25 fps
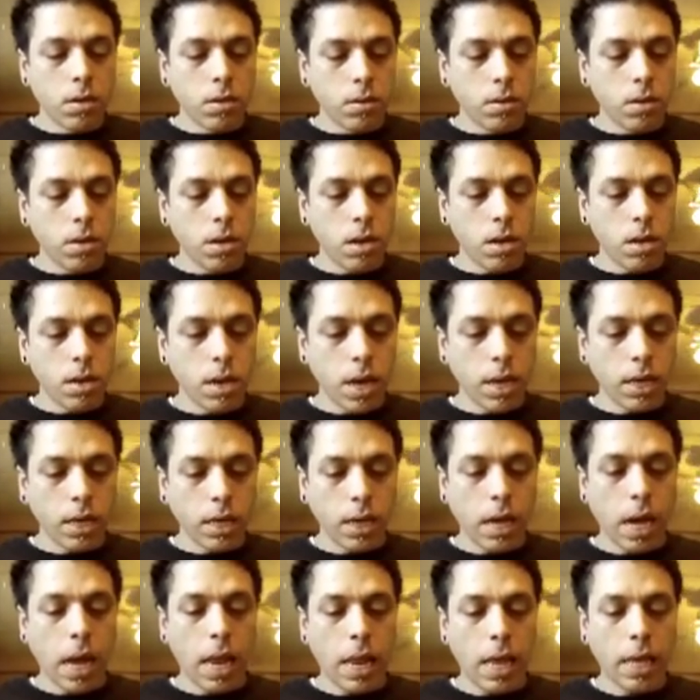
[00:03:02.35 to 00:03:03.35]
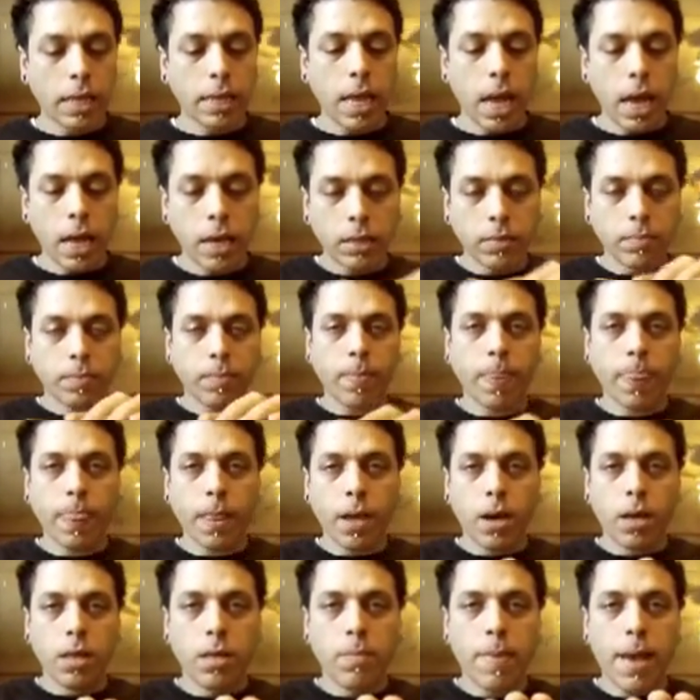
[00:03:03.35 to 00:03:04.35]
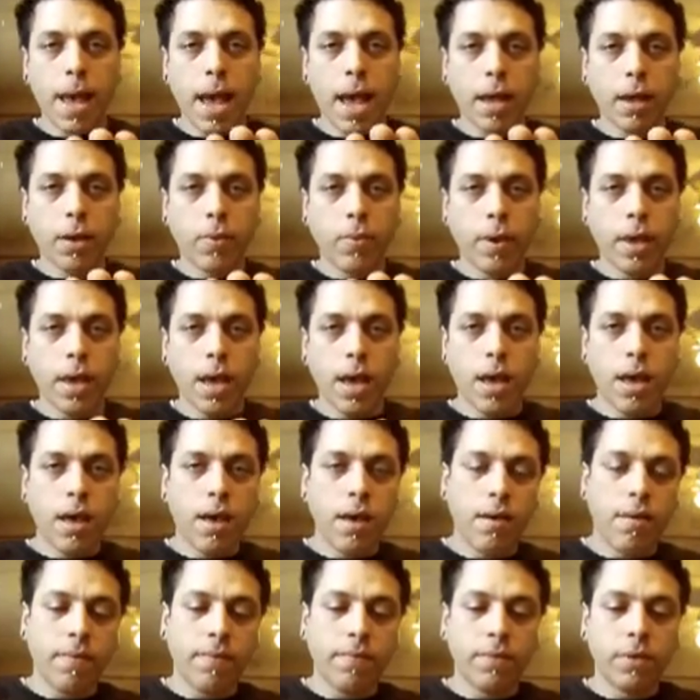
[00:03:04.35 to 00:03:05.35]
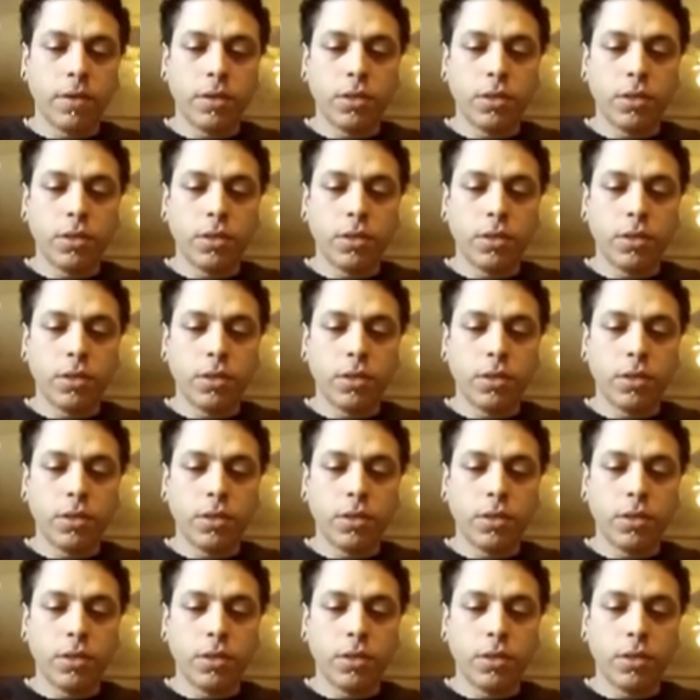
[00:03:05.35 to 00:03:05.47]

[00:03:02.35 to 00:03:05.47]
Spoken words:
Oh, and I like that. On the back we have the